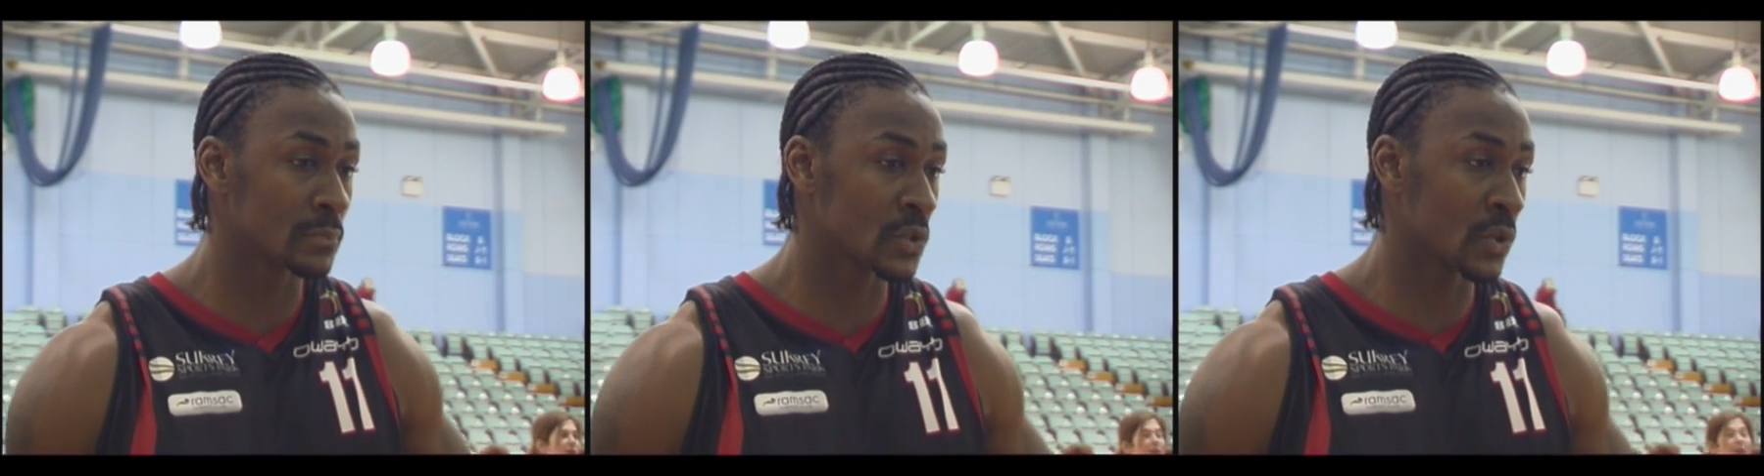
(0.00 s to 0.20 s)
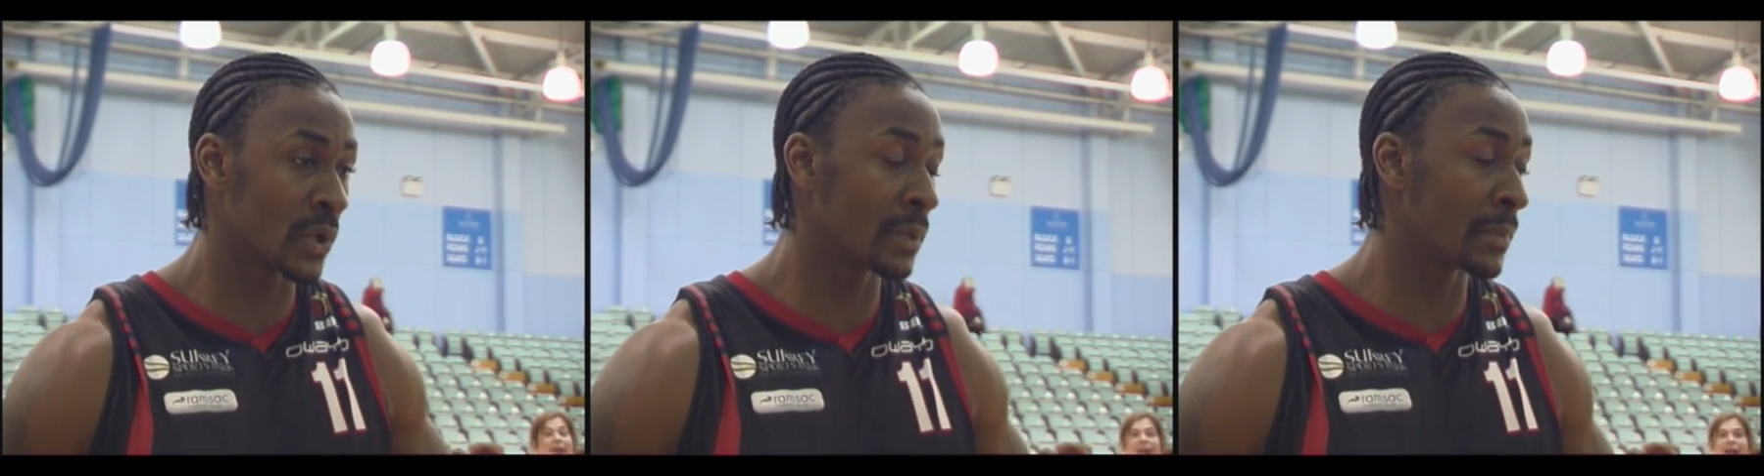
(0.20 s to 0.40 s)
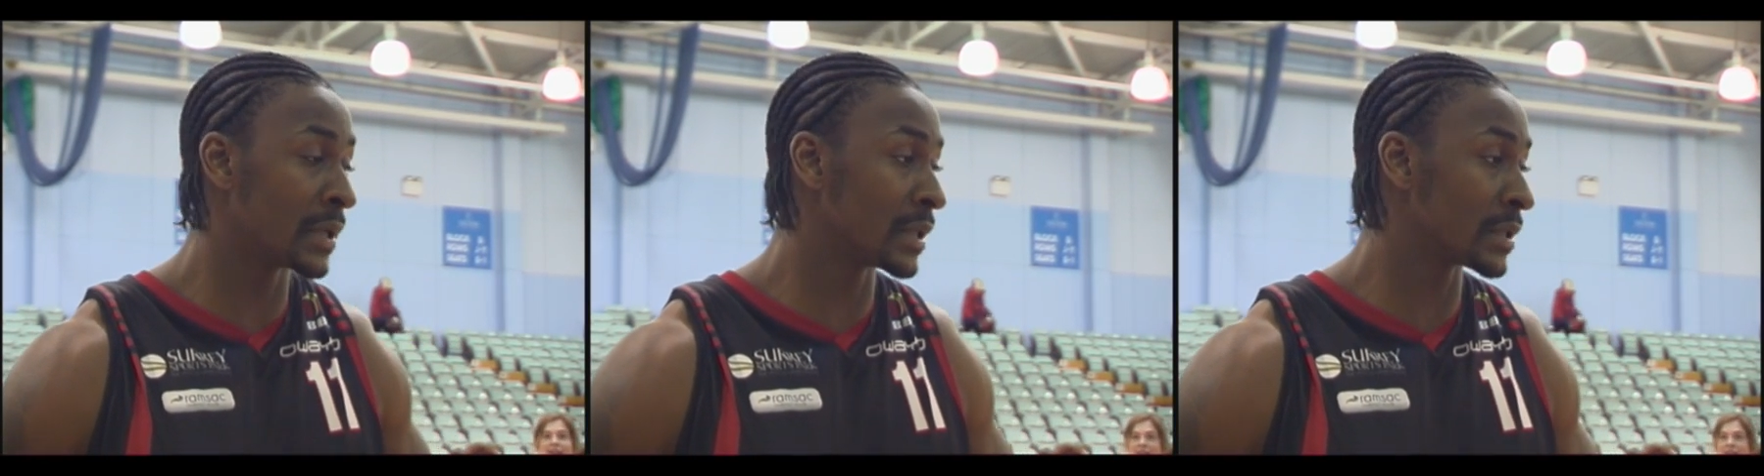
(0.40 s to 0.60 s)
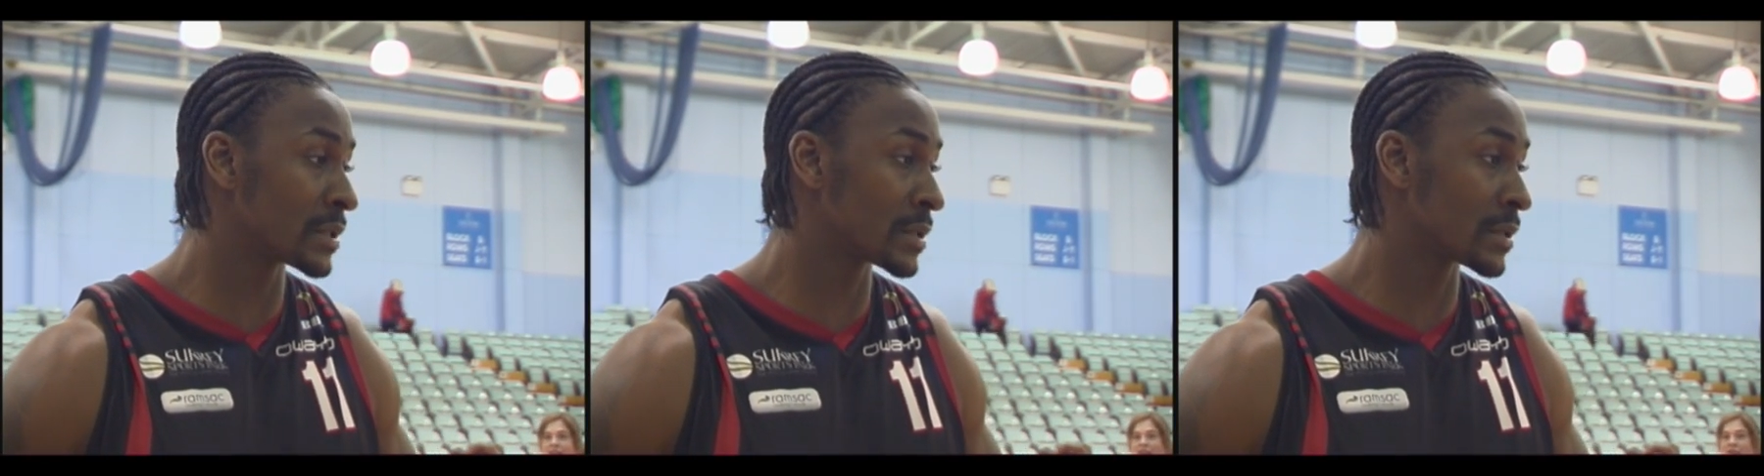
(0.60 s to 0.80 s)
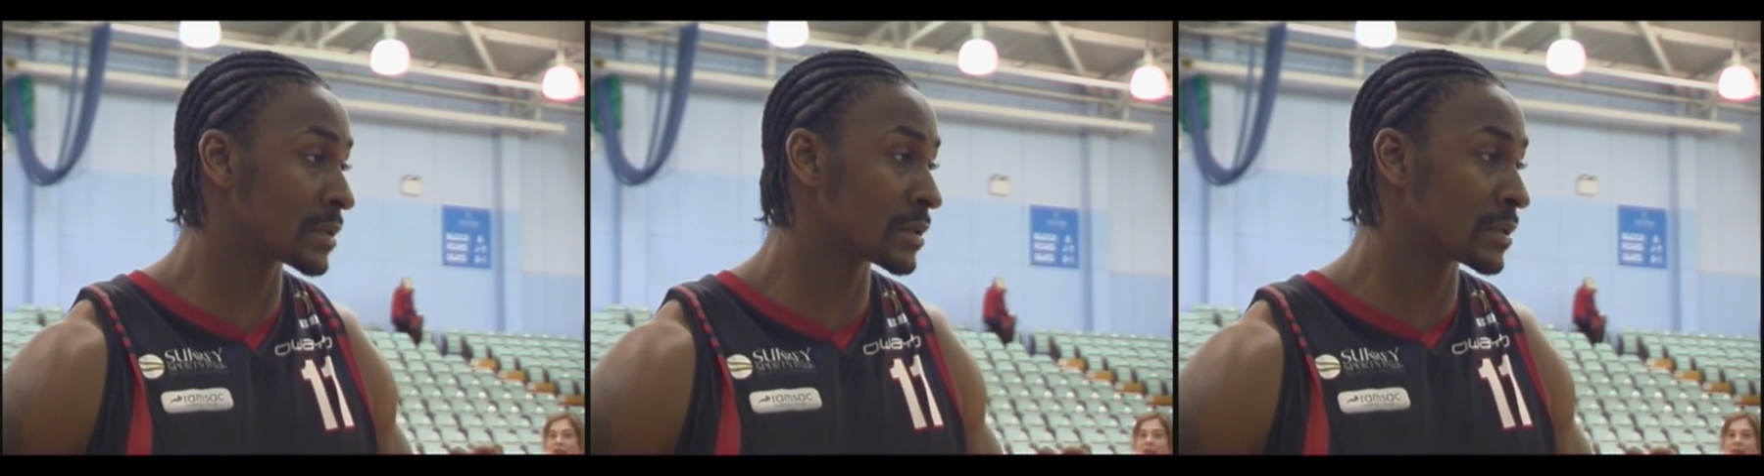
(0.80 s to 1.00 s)
20
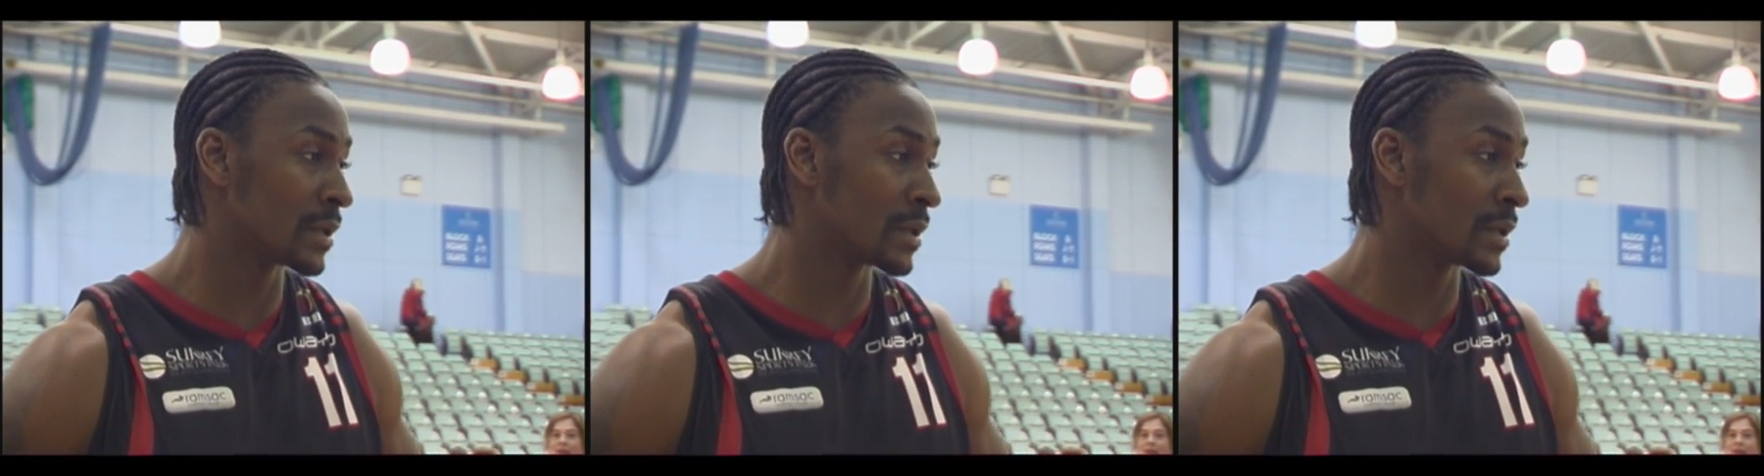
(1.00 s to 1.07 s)
minutes.